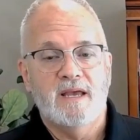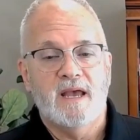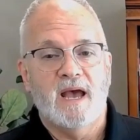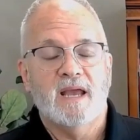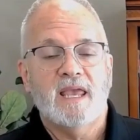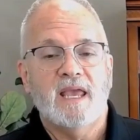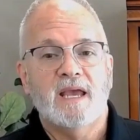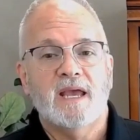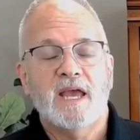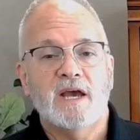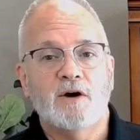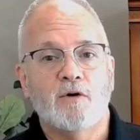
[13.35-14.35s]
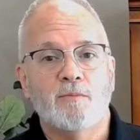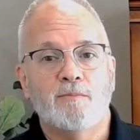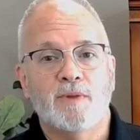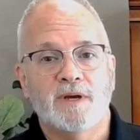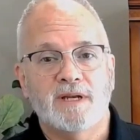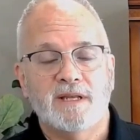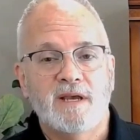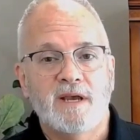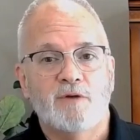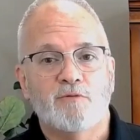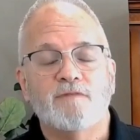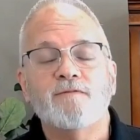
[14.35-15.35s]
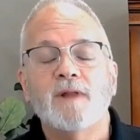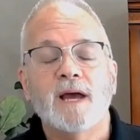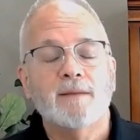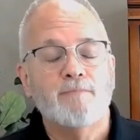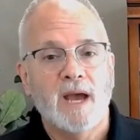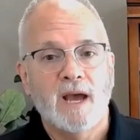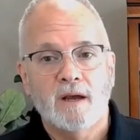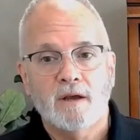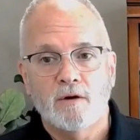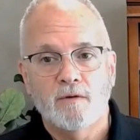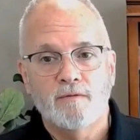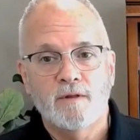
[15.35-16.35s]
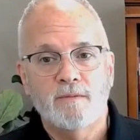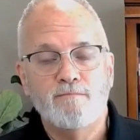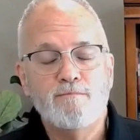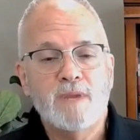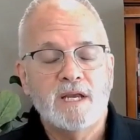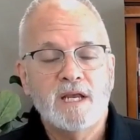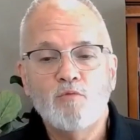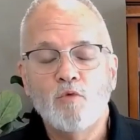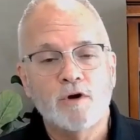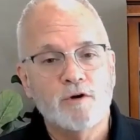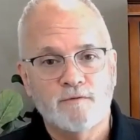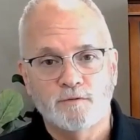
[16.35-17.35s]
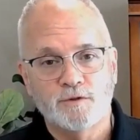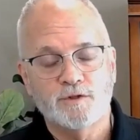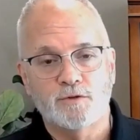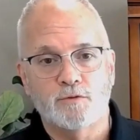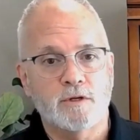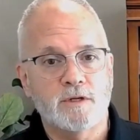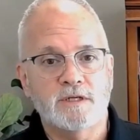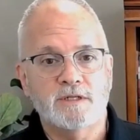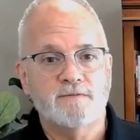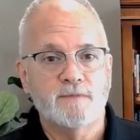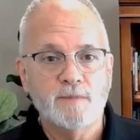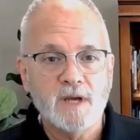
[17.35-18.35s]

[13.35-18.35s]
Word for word: I can't help but reflect back on the many wonderful stories from